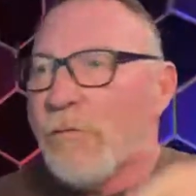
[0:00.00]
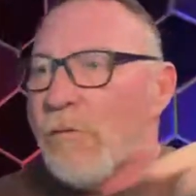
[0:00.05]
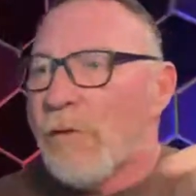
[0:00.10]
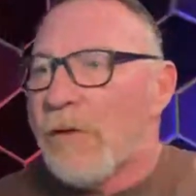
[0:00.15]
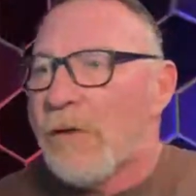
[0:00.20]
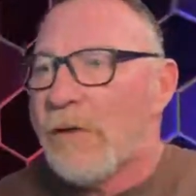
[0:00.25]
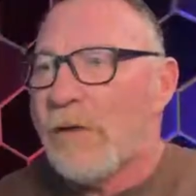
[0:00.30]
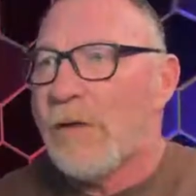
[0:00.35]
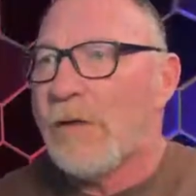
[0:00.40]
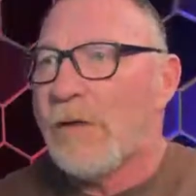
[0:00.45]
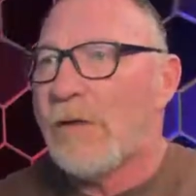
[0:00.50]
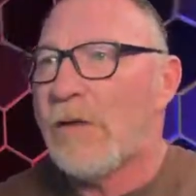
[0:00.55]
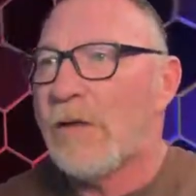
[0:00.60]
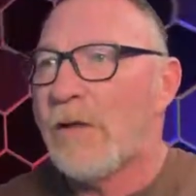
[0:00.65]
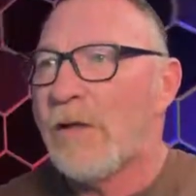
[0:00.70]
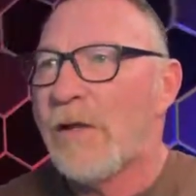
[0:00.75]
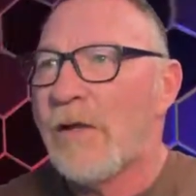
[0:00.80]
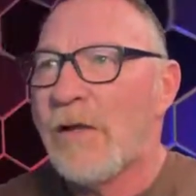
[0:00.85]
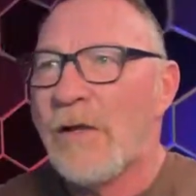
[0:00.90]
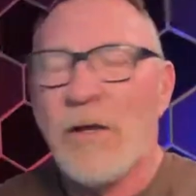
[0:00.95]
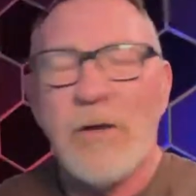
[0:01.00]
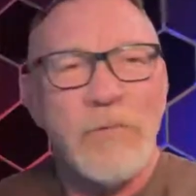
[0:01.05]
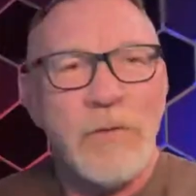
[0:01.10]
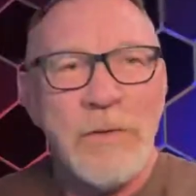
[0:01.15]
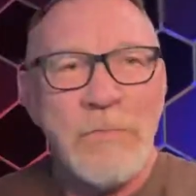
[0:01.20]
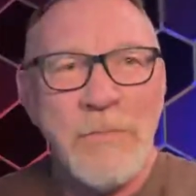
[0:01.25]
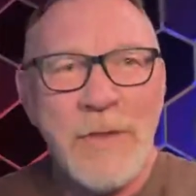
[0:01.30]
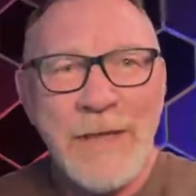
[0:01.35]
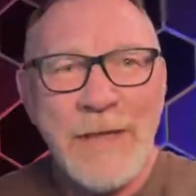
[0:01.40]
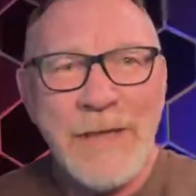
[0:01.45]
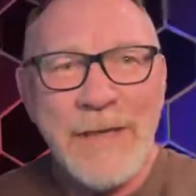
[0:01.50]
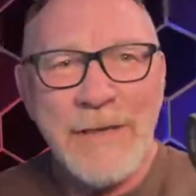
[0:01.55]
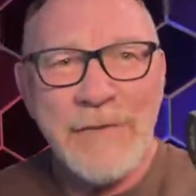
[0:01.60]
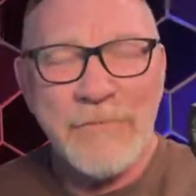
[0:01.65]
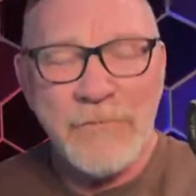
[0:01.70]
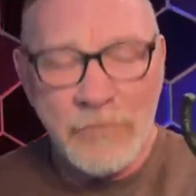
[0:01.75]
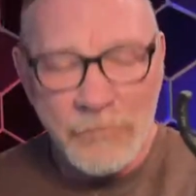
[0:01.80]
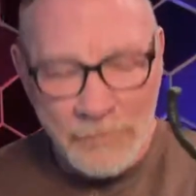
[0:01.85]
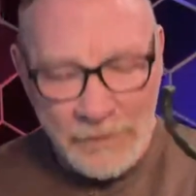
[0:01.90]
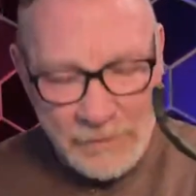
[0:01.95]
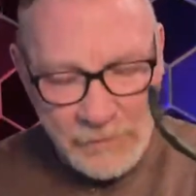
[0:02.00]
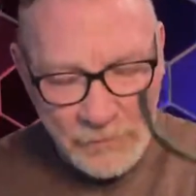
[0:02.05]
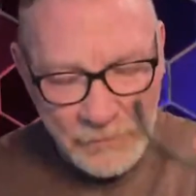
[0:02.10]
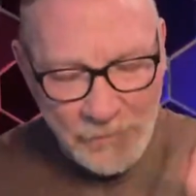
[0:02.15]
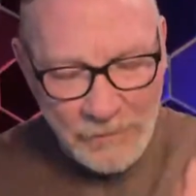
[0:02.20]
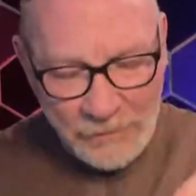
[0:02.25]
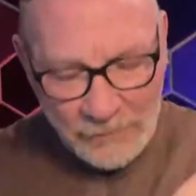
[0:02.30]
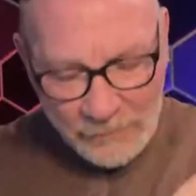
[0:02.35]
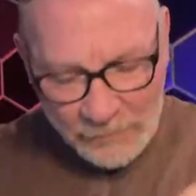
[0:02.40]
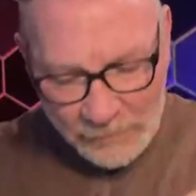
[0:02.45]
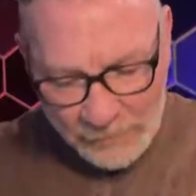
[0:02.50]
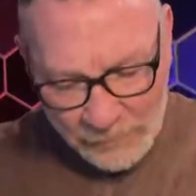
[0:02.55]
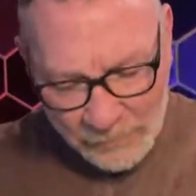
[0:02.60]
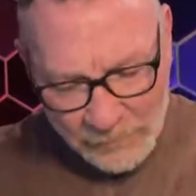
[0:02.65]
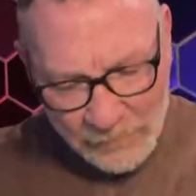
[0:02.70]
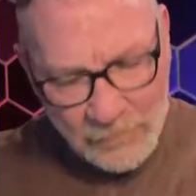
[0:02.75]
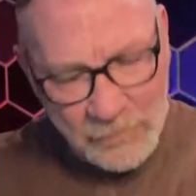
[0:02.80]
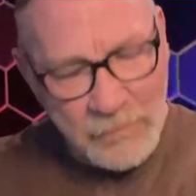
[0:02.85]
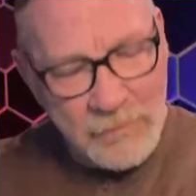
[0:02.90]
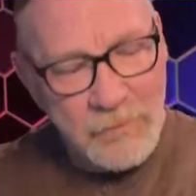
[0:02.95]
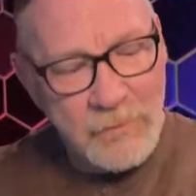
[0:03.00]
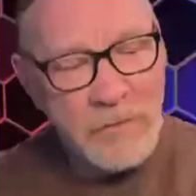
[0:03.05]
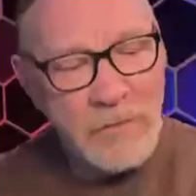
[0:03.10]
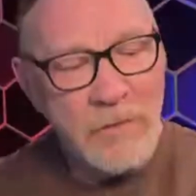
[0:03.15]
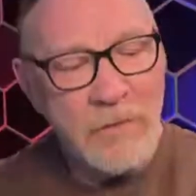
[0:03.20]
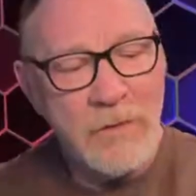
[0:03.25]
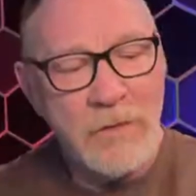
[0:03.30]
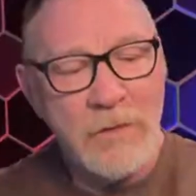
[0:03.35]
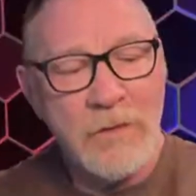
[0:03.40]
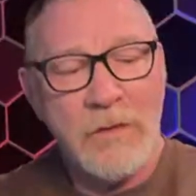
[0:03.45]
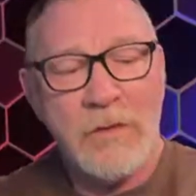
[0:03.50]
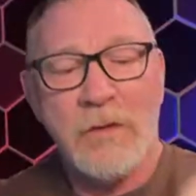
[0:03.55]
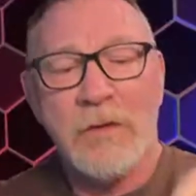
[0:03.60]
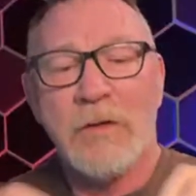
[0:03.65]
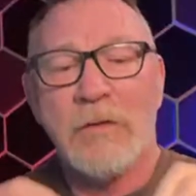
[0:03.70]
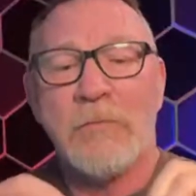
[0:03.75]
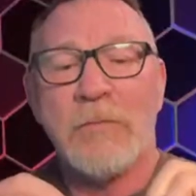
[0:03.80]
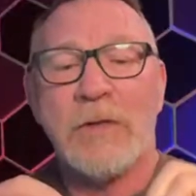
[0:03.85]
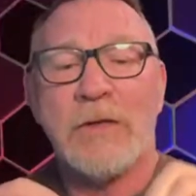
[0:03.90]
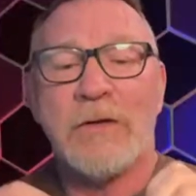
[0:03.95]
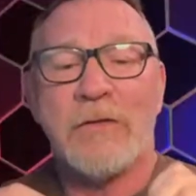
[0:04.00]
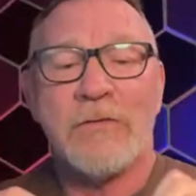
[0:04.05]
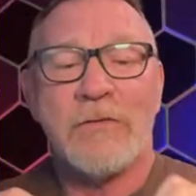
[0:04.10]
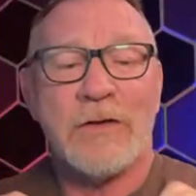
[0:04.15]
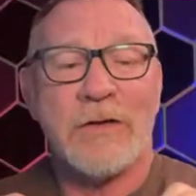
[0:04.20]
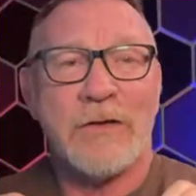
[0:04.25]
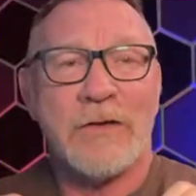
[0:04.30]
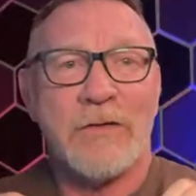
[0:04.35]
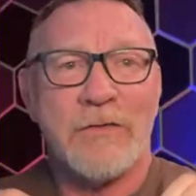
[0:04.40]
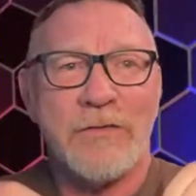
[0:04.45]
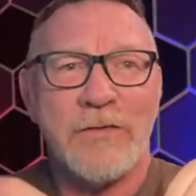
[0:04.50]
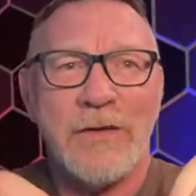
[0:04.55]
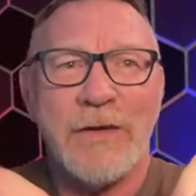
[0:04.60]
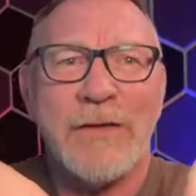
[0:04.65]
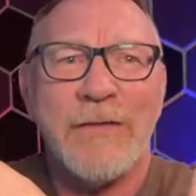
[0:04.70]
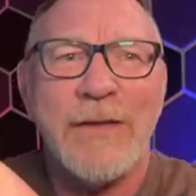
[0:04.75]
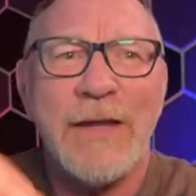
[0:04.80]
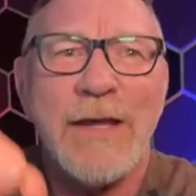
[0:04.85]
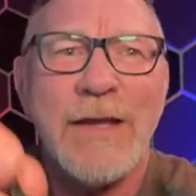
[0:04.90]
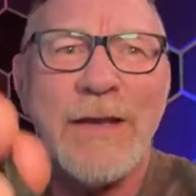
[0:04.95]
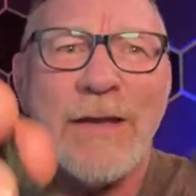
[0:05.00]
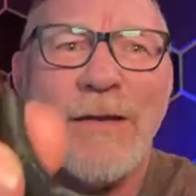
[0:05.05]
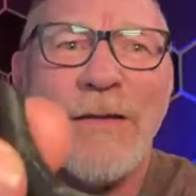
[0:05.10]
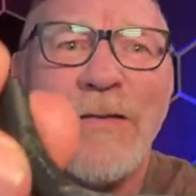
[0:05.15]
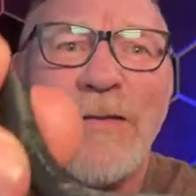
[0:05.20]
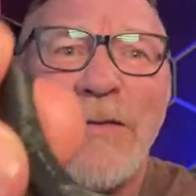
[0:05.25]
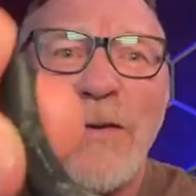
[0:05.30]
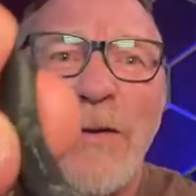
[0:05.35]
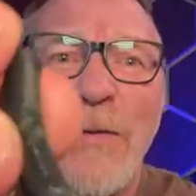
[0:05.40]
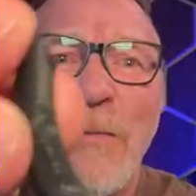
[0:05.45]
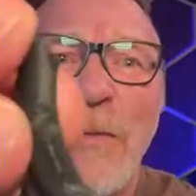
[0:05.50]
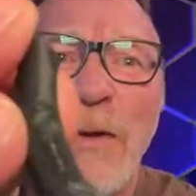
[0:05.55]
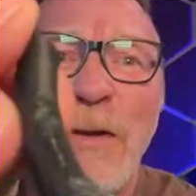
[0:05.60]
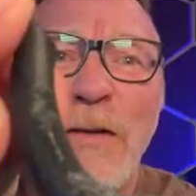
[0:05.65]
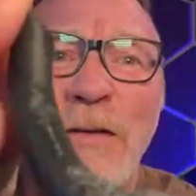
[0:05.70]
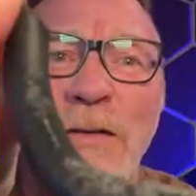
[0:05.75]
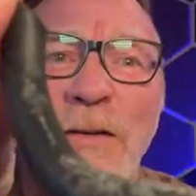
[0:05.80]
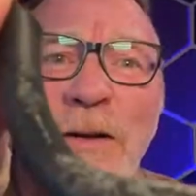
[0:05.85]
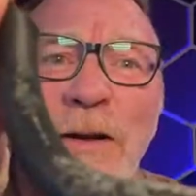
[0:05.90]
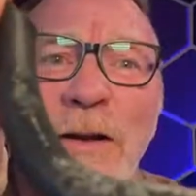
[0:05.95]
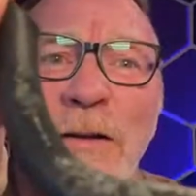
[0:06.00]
So we might have to redo these because, like I said, that ends up, it's